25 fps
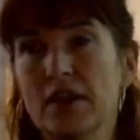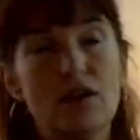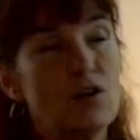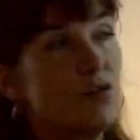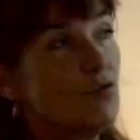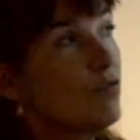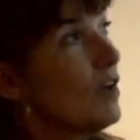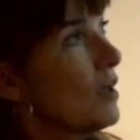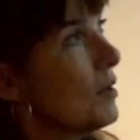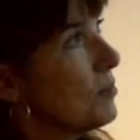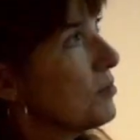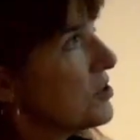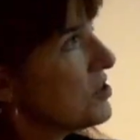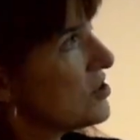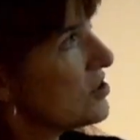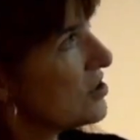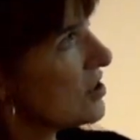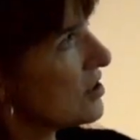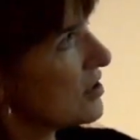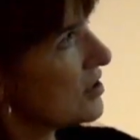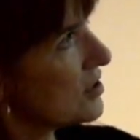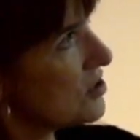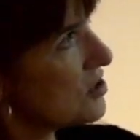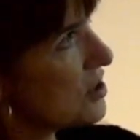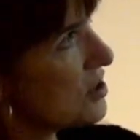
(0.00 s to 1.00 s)

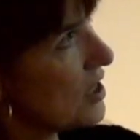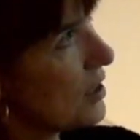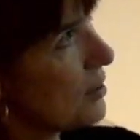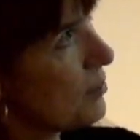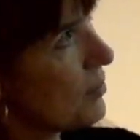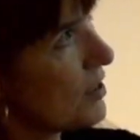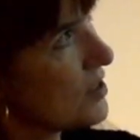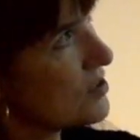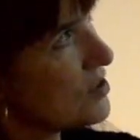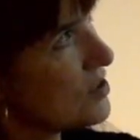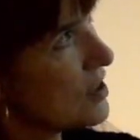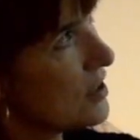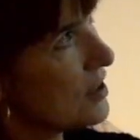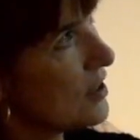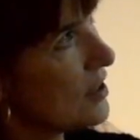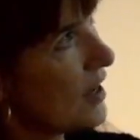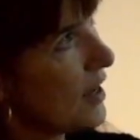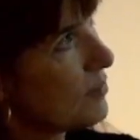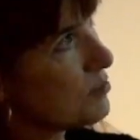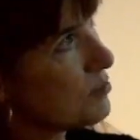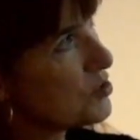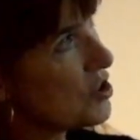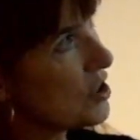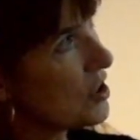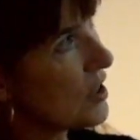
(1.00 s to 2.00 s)
famous cinemas in
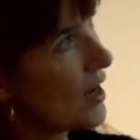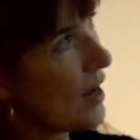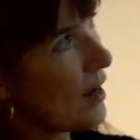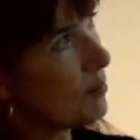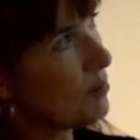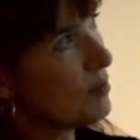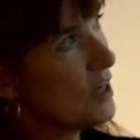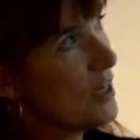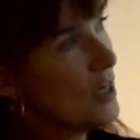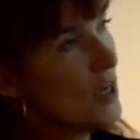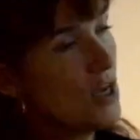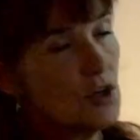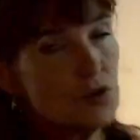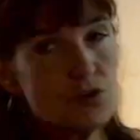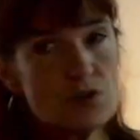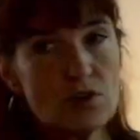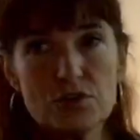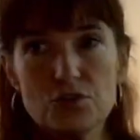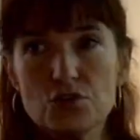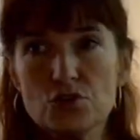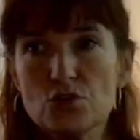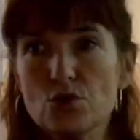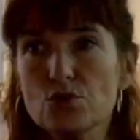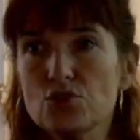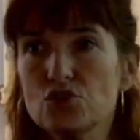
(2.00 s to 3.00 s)
Amsterdam. So
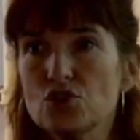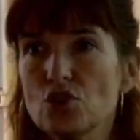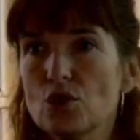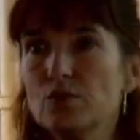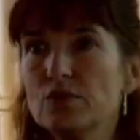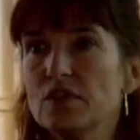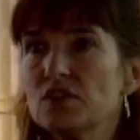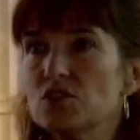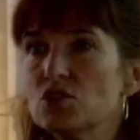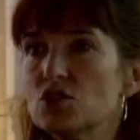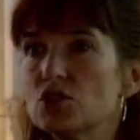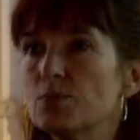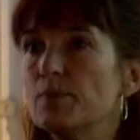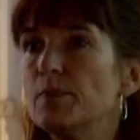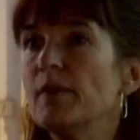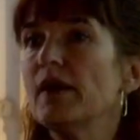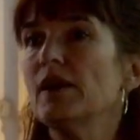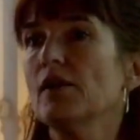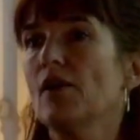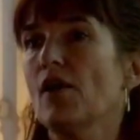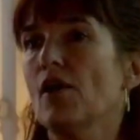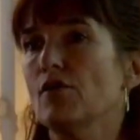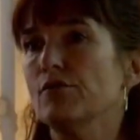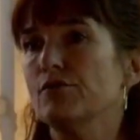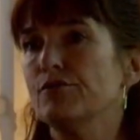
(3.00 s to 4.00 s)
there's also this
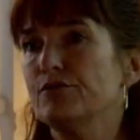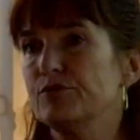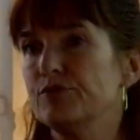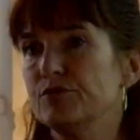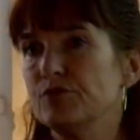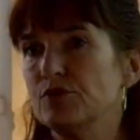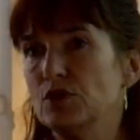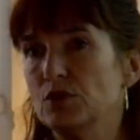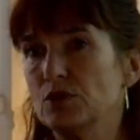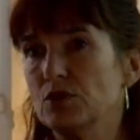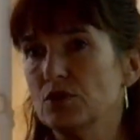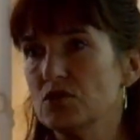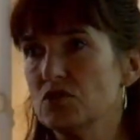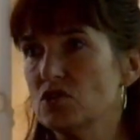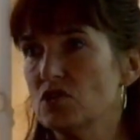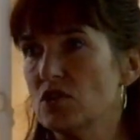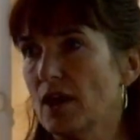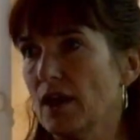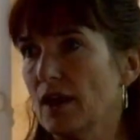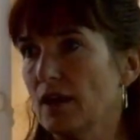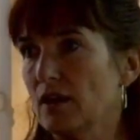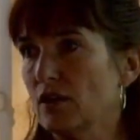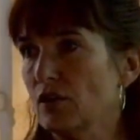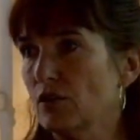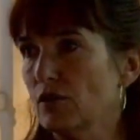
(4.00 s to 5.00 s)
spin-off, you could
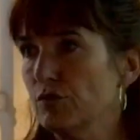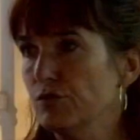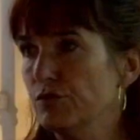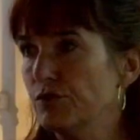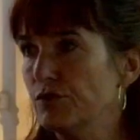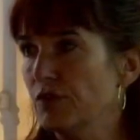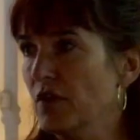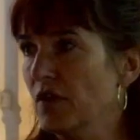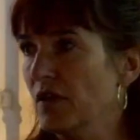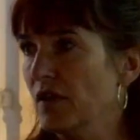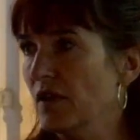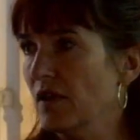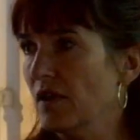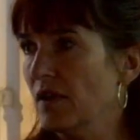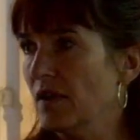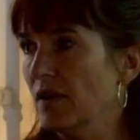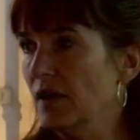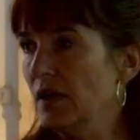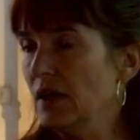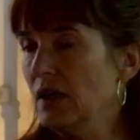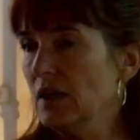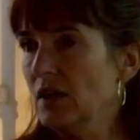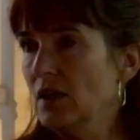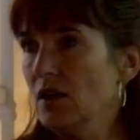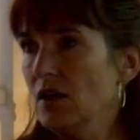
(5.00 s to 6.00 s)
say,
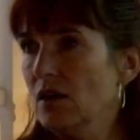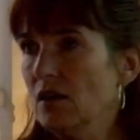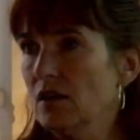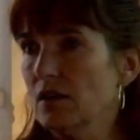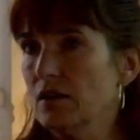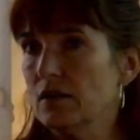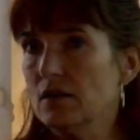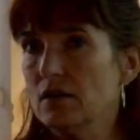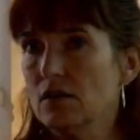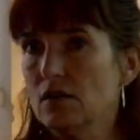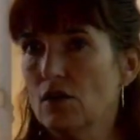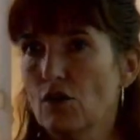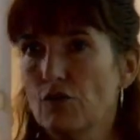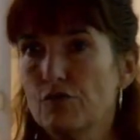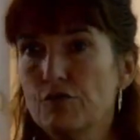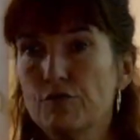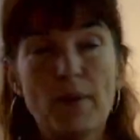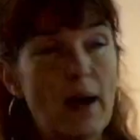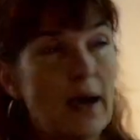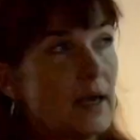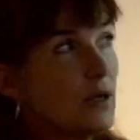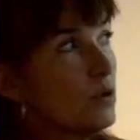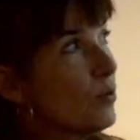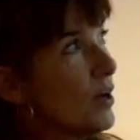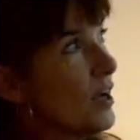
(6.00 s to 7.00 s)
of
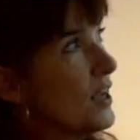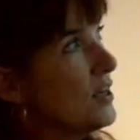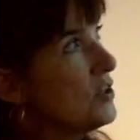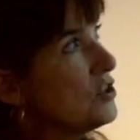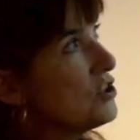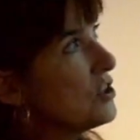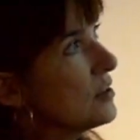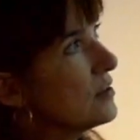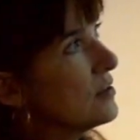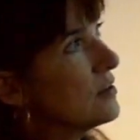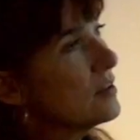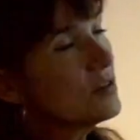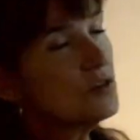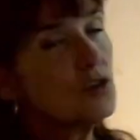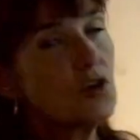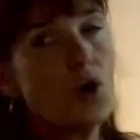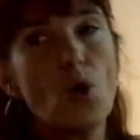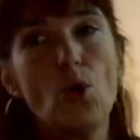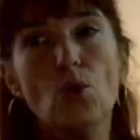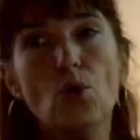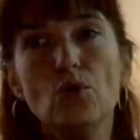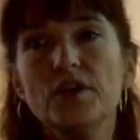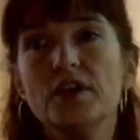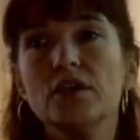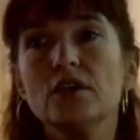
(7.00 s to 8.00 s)
migration. There's a
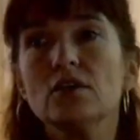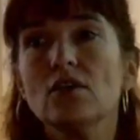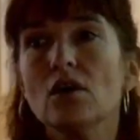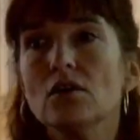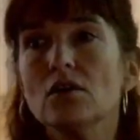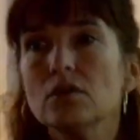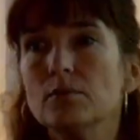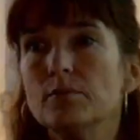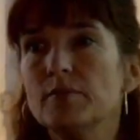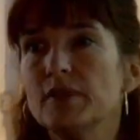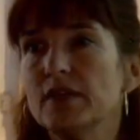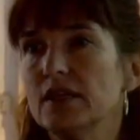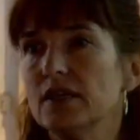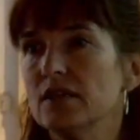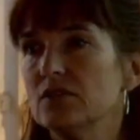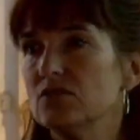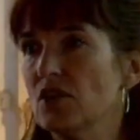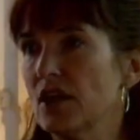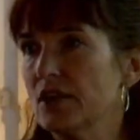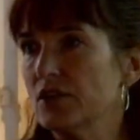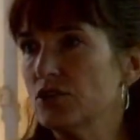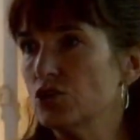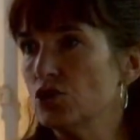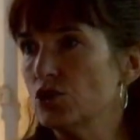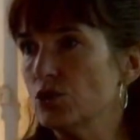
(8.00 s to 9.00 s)
whole economy
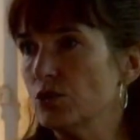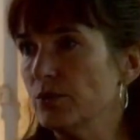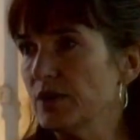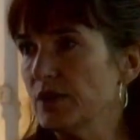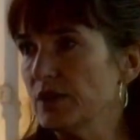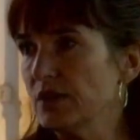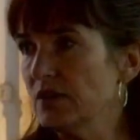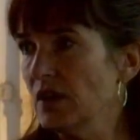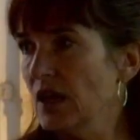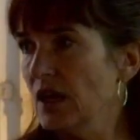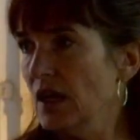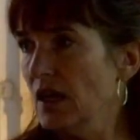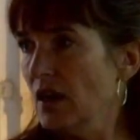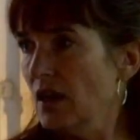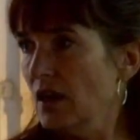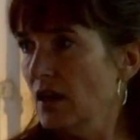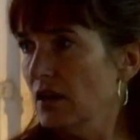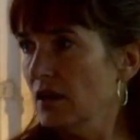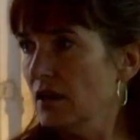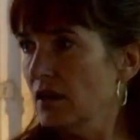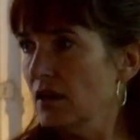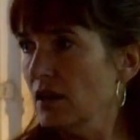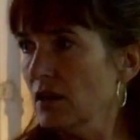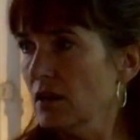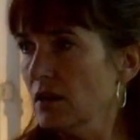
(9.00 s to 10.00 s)
attached to it,
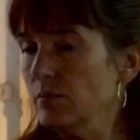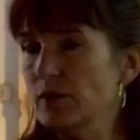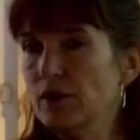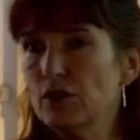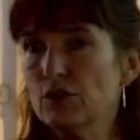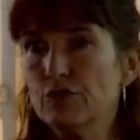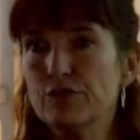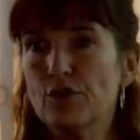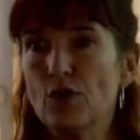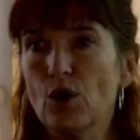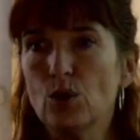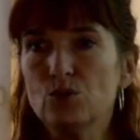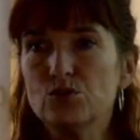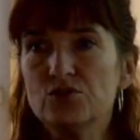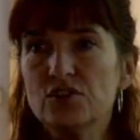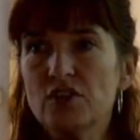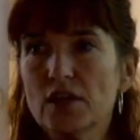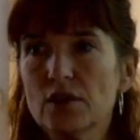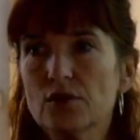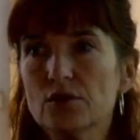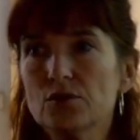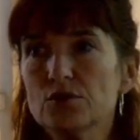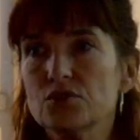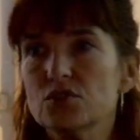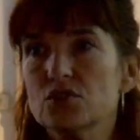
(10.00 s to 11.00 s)
an economy of
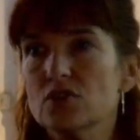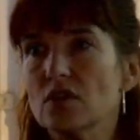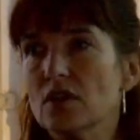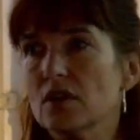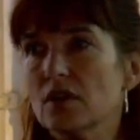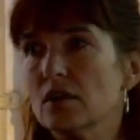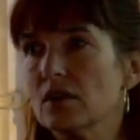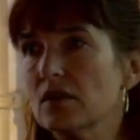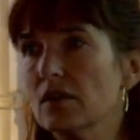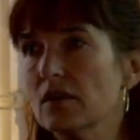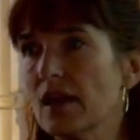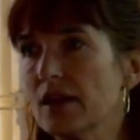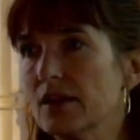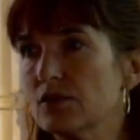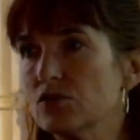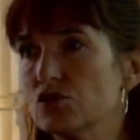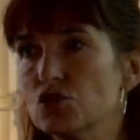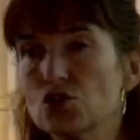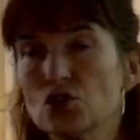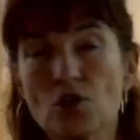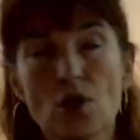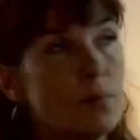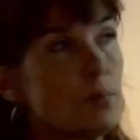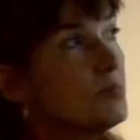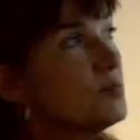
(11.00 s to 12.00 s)
hotels and
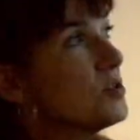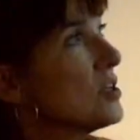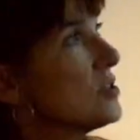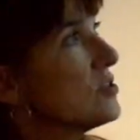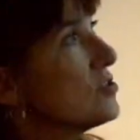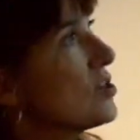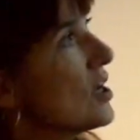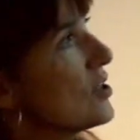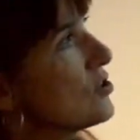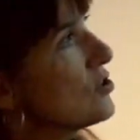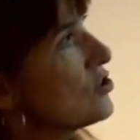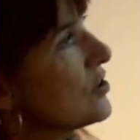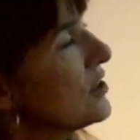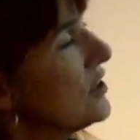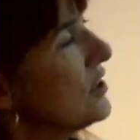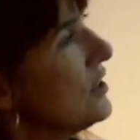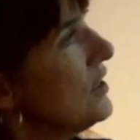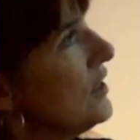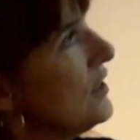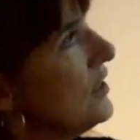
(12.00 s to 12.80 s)
shops, etc.